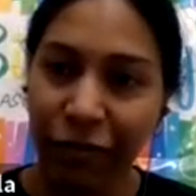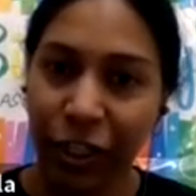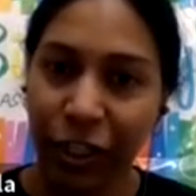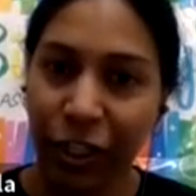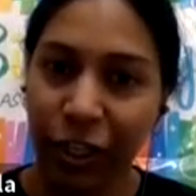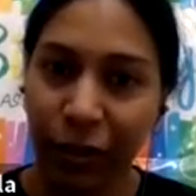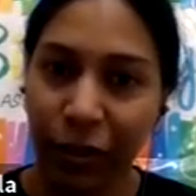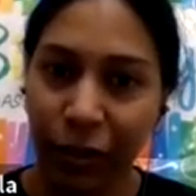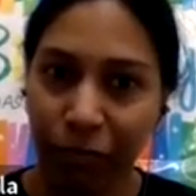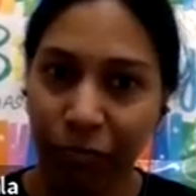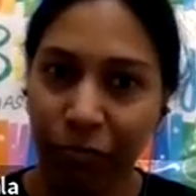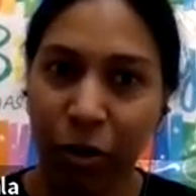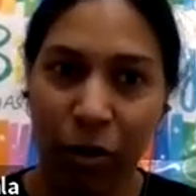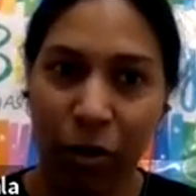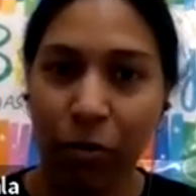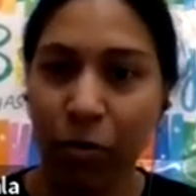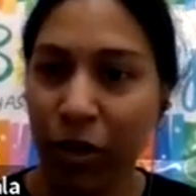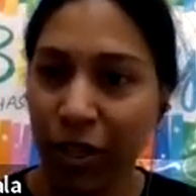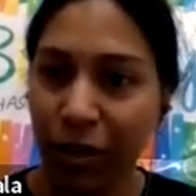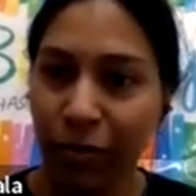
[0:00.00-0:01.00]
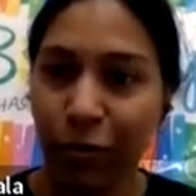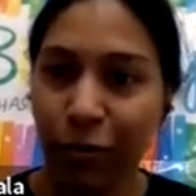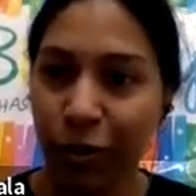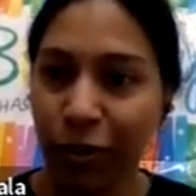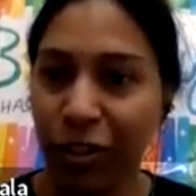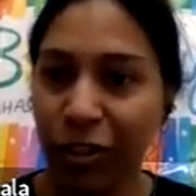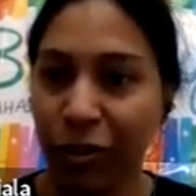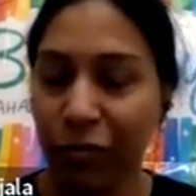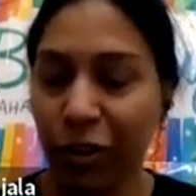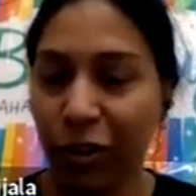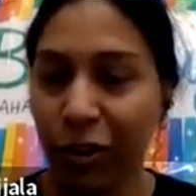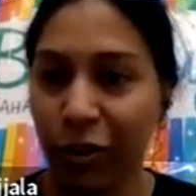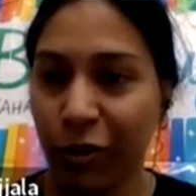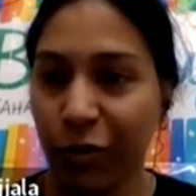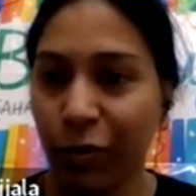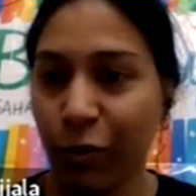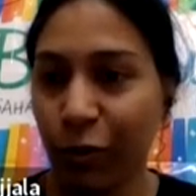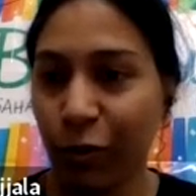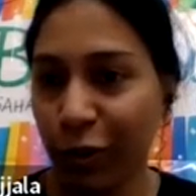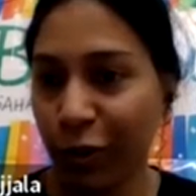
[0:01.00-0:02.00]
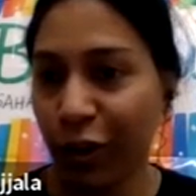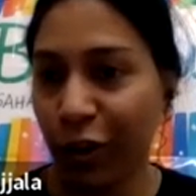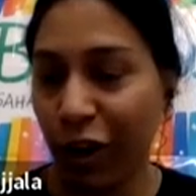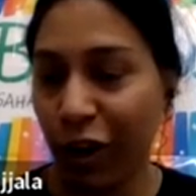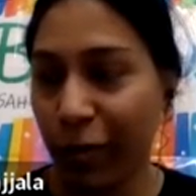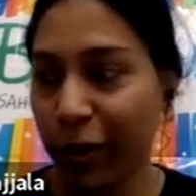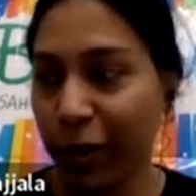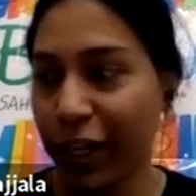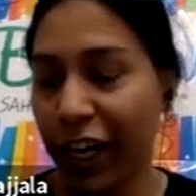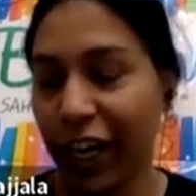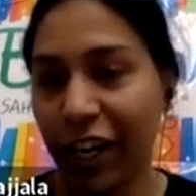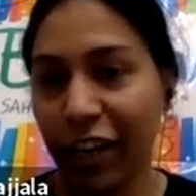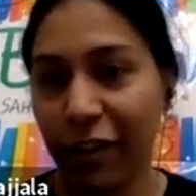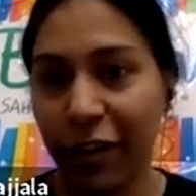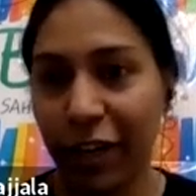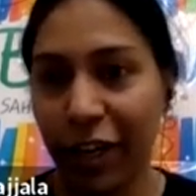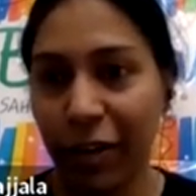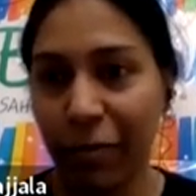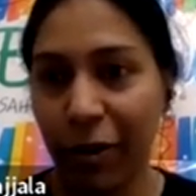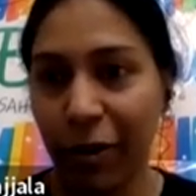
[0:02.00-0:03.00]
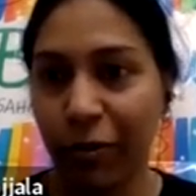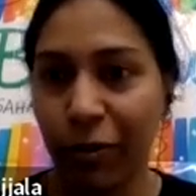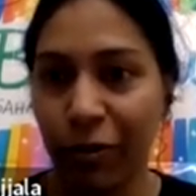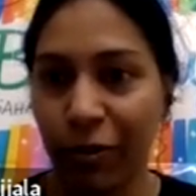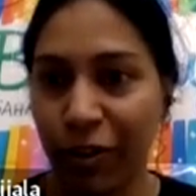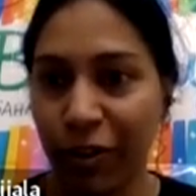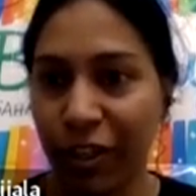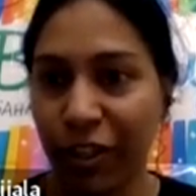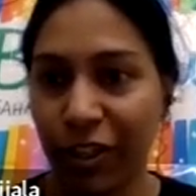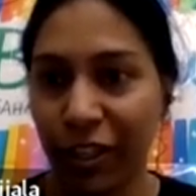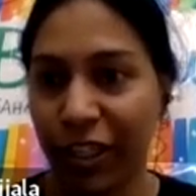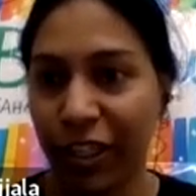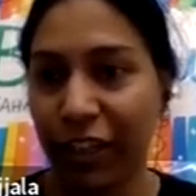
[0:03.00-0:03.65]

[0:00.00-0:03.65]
which are probably the most similar to the most common kind of NLP courses.